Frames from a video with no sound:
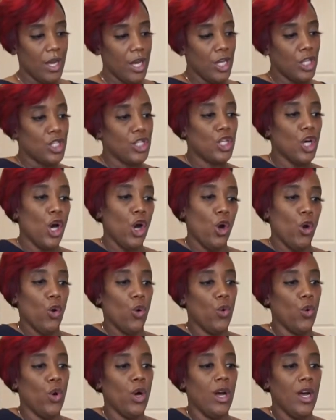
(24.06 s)

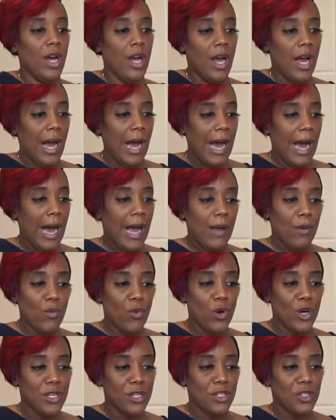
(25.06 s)
So, I
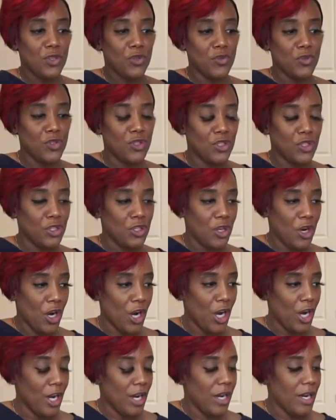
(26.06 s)
wanted to
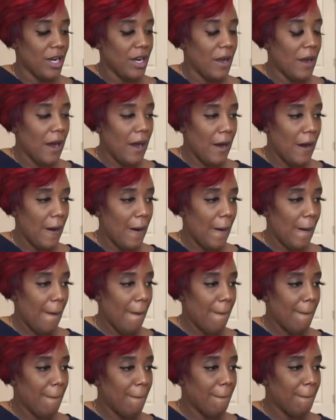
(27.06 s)
start,
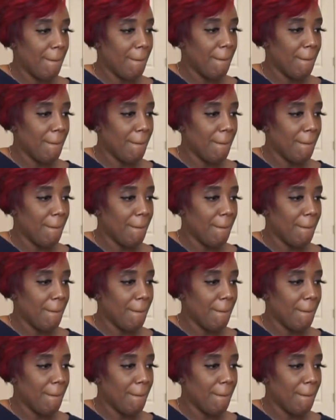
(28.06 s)
come